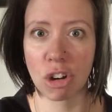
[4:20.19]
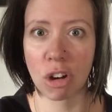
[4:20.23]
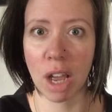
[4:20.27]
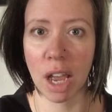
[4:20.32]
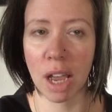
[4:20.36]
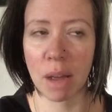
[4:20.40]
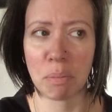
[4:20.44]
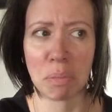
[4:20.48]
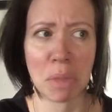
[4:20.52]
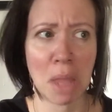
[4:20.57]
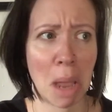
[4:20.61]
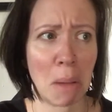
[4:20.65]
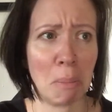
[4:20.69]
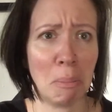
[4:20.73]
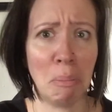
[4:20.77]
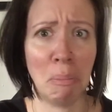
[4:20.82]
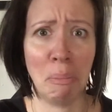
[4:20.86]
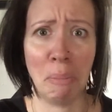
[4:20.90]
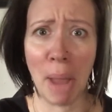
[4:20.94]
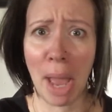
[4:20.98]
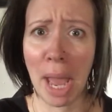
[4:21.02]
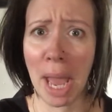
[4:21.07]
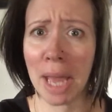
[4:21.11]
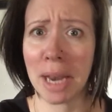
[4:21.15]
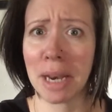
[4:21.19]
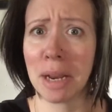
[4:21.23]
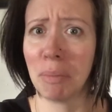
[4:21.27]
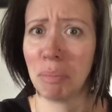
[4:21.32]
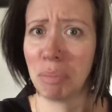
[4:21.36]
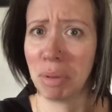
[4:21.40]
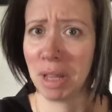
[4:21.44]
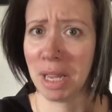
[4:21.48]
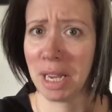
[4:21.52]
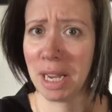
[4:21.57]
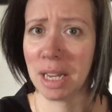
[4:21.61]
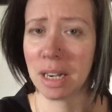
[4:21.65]
okay? Bad
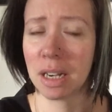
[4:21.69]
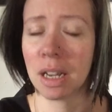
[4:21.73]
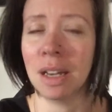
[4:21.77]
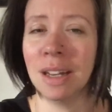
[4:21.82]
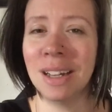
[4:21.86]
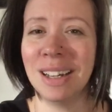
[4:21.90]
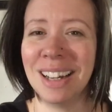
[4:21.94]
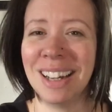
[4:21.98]
plan.